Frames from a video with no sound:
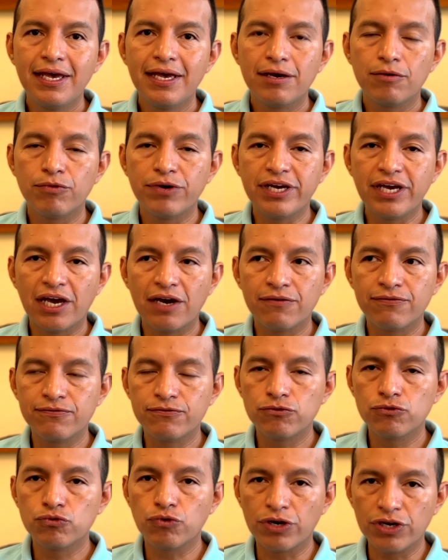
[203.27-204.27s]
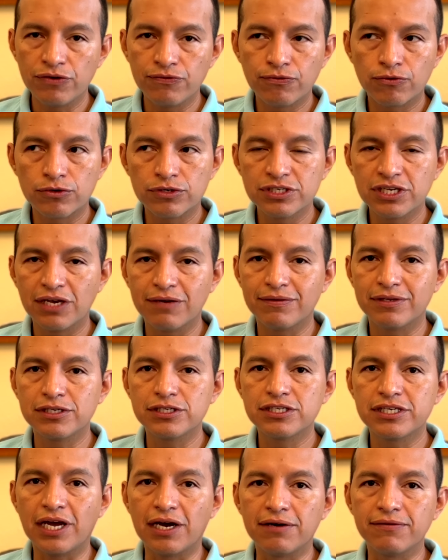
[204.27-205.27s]
We have 24/7
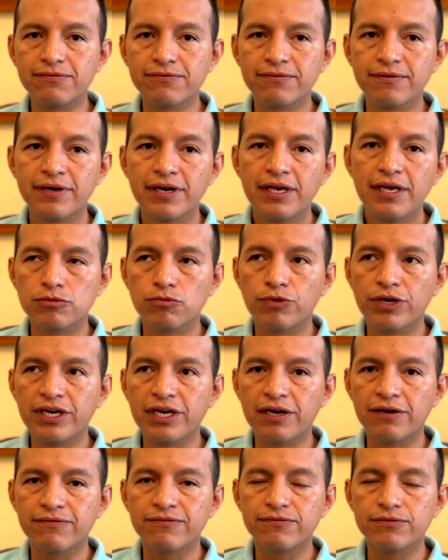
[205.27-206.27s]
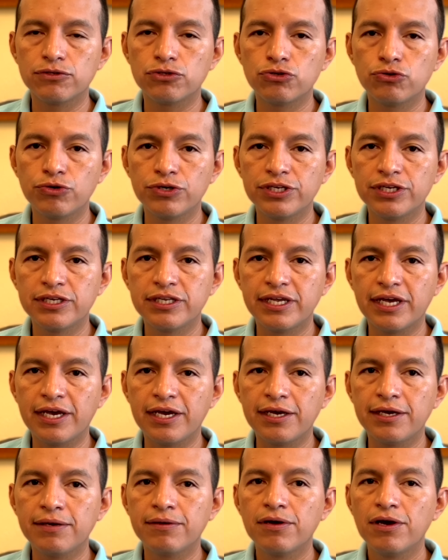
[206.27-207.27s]
staff. We have during the
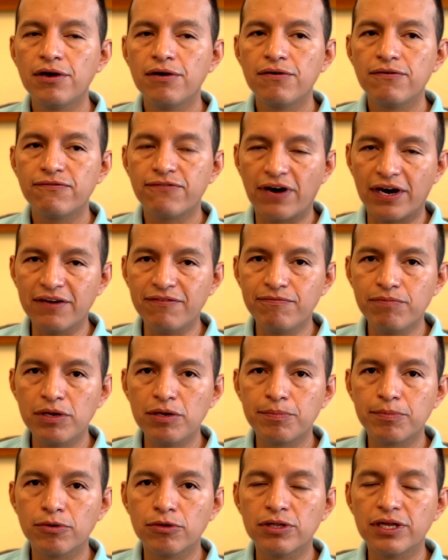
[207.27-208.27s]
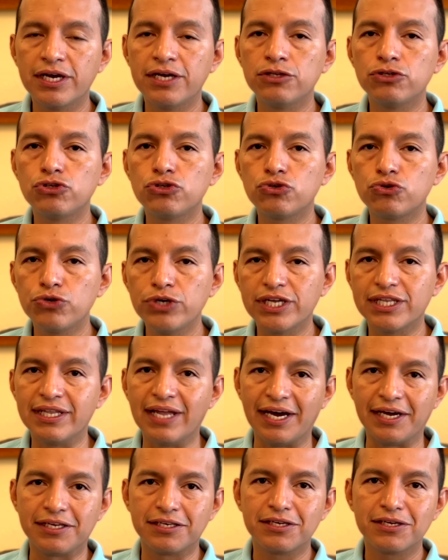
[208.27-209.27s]
day 5 people and 3 at
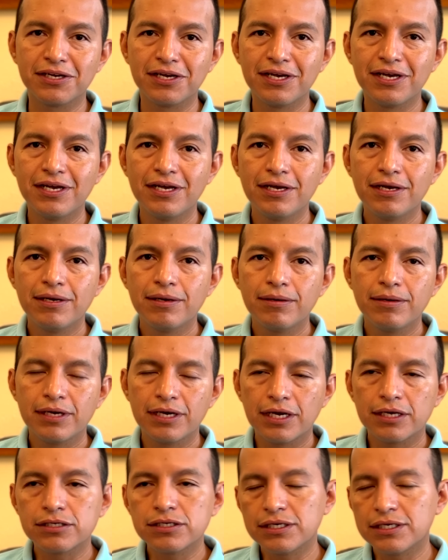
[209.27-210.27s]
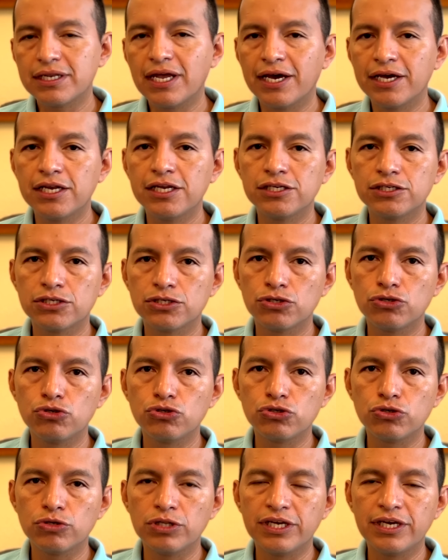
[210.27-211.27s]
night. Guess at night is
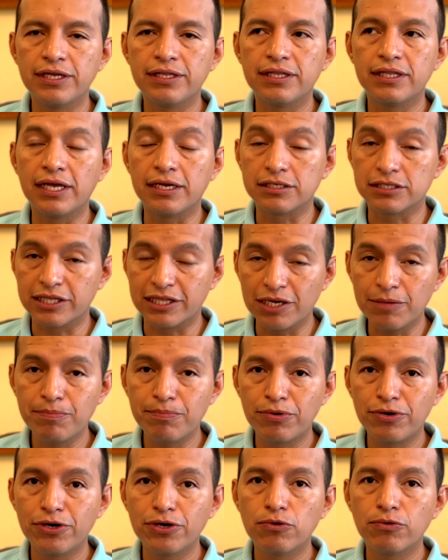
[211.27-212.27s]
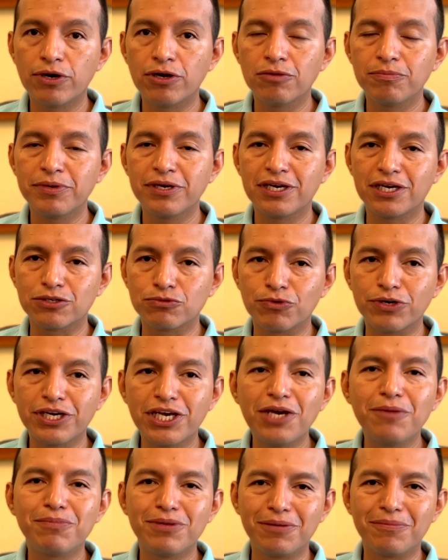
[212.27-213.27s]
usually they sleep pretty well because we
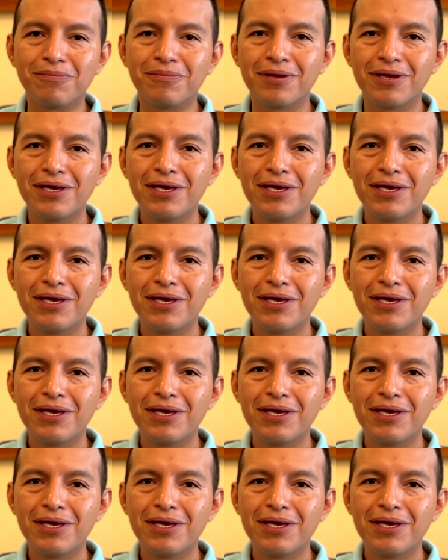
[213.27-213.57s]
keep them